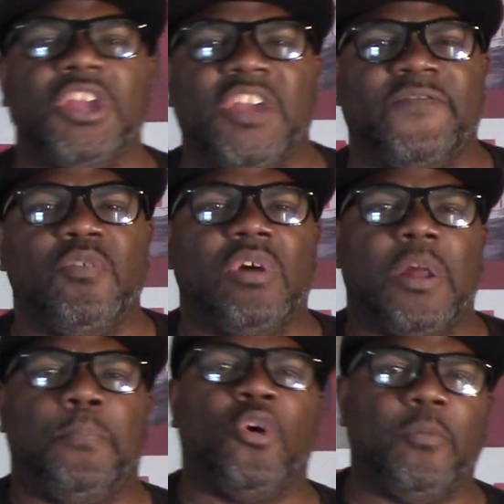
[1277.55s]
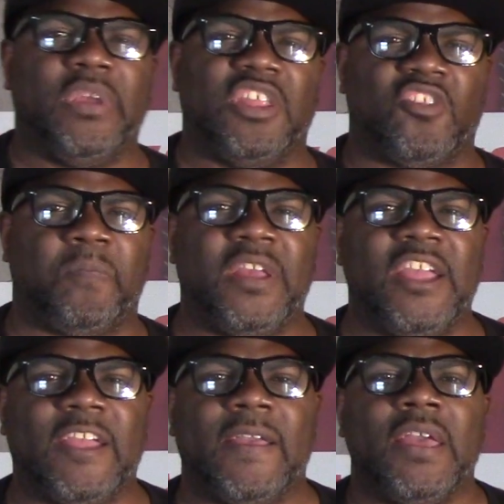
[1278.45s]
If you want to book me to
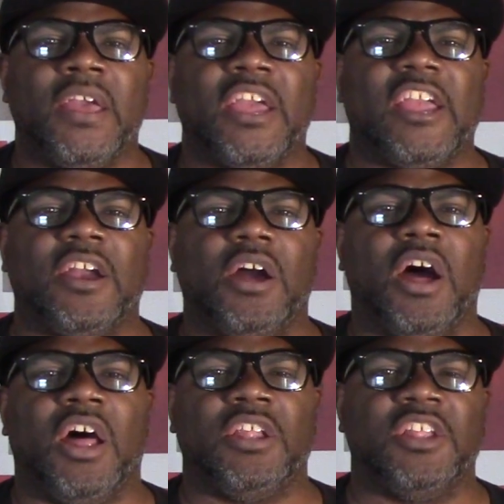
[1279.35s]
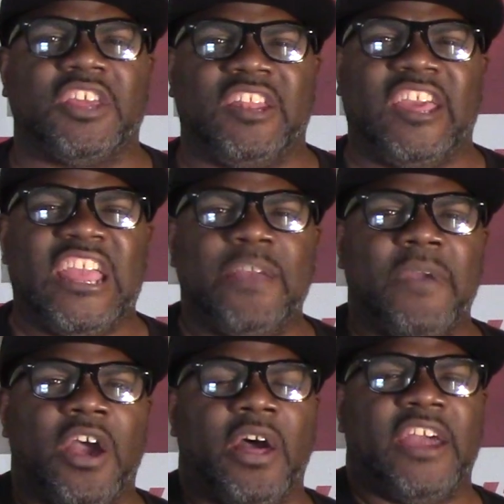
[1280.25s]
speak, uh, look at the
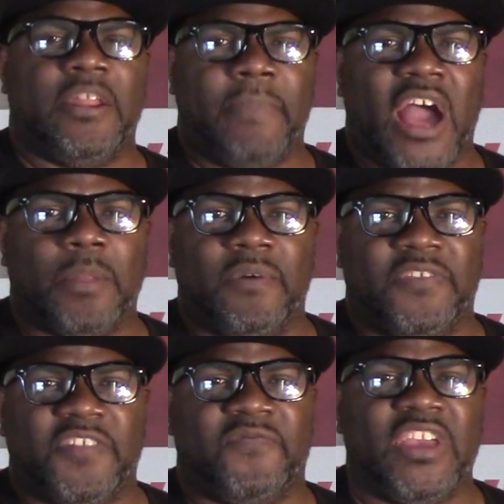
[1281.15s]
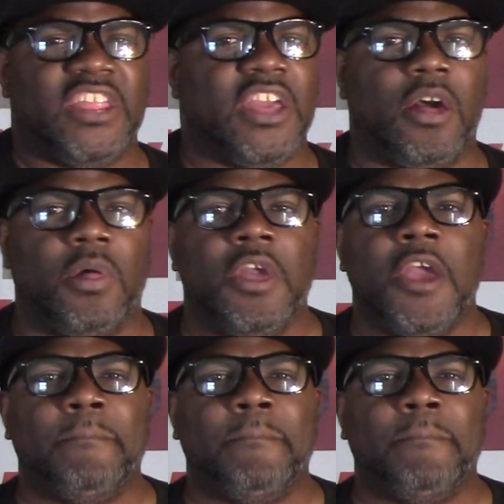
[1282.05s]
email at the bottom of this video.